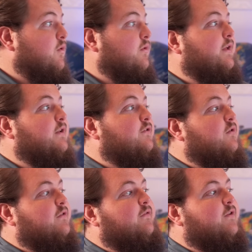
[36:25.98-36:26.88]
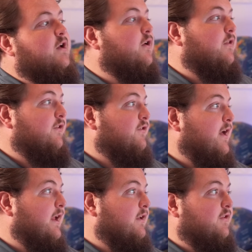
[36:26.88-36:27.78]
cool thing too is if you go to the
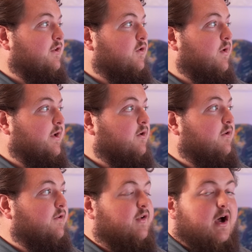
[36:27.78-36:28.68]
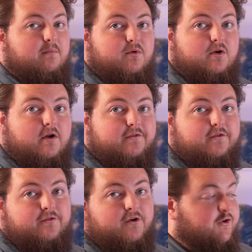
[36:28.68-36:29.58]
settings and you want to go to the top, you can also
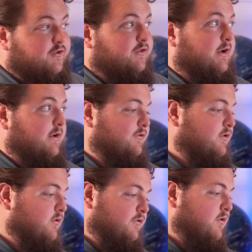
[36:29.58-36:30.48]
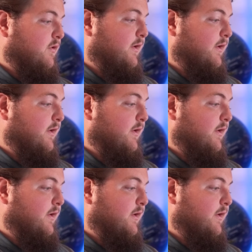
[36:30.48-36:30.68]
search settings too. So